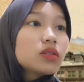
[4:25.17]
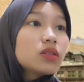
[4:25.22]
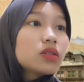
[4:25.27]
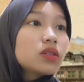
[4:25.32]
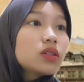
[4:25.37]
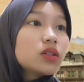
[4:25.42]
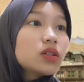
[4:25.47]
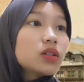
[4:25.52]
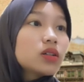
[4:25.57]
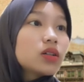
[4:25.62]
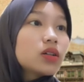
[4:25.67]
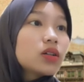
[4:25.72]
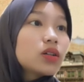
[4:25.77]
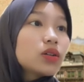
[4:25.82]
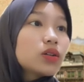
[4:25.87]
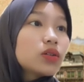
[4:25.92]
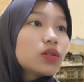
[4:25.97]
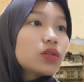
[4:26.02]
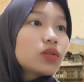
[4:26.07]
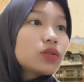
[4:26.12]

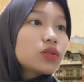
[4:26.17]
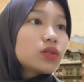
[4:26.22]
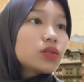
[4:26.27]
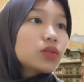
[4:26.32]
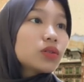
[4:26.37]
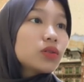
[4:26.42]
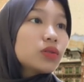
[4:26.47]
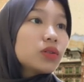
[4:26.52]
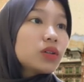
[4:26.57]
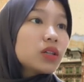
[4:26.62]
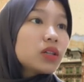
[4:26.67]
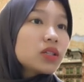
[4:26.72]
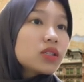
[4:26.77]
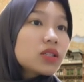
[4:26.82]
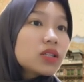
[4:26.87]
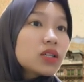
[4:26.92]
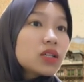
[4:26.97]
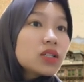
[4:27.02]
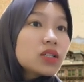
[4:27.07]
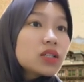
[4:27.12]
The
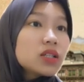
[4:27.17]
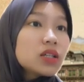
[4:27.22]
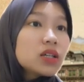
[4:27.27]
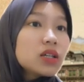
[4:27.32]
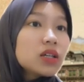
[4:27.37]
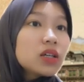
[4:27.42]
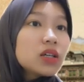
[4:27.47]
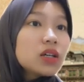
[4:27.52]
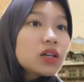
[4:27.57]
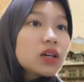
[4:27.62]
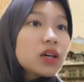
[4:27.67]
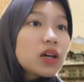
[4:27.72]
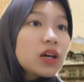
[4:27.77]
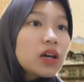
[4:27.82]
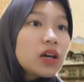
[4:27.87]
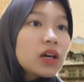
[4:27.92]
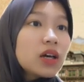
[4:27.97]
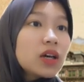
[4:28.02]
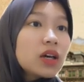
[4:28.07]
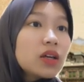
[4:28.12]
OECD
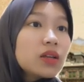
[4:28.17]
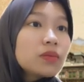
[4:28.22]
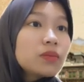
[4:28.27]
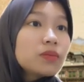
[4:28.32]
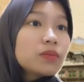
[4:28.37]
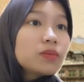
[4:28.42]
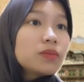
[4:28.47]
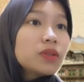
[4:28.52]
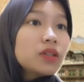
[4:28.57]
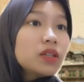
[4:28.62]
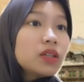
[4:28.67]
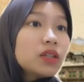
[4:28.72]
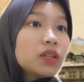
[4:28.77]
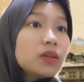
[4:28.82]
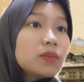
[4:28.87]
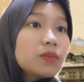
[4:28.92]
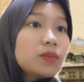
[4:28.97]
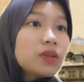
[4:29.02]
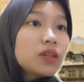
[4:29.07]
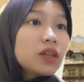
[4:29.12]
and
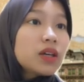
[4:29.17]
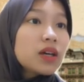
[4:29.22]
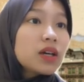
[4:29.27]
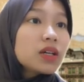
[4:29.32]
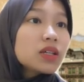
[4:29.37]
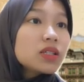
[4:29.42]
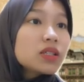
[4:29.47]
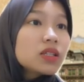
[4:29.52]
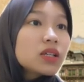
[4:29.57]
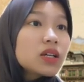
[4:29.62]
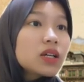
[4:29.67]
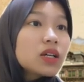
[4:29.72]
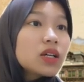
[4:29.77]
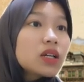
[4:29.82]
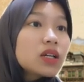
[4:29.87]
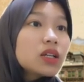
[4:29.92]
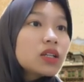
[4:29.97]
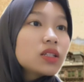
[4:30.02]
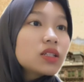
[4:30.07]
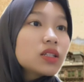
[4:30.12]
BEPS
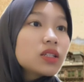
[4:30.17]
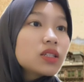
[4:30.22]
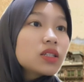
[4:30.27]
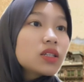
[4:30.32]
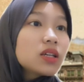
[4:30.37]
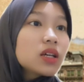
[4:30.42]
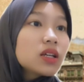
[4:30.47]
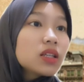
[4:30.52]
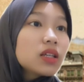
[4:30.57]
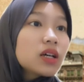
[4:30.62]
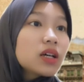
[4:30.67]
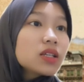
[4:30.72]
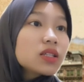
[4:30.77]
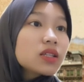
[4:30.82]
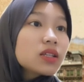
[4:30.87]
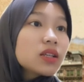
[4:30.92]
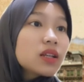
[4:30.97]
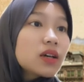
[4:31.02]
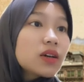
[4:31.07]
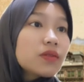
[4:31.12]
Institute
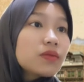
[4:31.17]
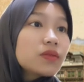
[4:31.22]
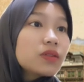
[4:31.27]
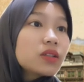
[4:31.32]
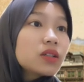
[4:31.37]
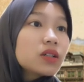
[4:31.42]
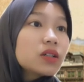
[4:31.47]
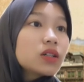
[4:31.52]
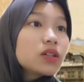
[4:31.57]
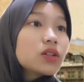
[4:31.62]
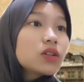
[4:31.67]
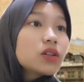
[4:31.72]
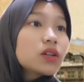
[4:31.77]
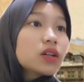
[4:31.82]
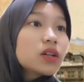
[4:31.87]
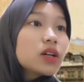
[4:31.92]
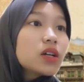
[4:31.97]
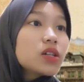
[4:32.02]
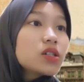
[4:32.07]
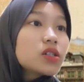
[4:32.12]
has left the
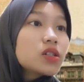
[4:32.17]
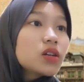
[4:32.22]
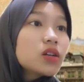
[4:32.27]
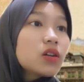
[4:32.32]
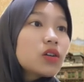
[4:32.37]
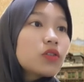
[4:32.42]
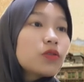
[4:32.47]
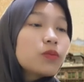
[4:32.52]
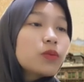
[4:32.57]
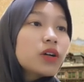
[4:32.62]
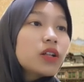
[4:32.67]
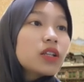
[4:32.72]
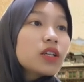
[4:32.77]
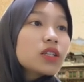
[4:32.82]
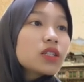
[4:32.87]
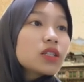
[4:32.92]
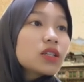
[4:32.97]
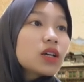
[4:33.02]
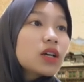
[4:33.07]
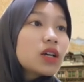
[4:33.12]
creation of
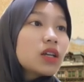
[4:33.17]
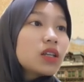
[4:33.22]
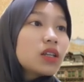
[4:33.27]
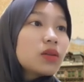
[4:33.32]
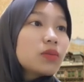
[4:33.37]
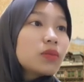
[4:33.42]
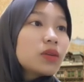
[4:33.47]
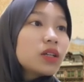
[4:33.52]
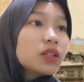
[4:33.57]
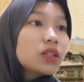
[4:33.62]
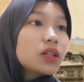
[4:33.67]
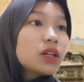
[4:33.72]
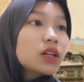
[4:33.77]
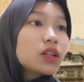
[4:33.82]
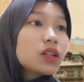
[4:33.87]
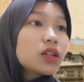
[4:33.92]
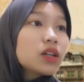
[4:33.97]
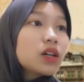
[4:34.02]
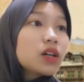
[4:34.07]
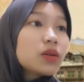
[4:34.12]
policies aimed
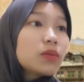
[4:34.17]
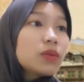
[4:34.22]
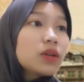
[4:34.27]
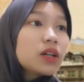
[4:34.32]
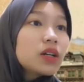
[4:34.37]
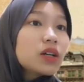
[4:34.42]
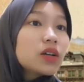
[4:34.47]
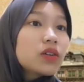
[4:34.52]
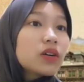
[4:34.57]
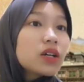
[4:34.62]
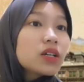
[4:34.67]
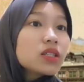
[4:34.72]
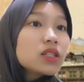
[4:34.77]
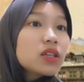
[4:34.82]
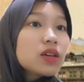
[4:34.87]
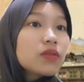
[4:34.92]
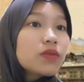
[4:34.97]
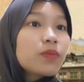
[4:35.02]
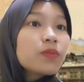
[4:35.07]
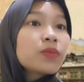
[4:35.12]
at curbing
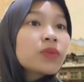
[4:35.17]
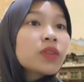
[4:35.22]
aggressive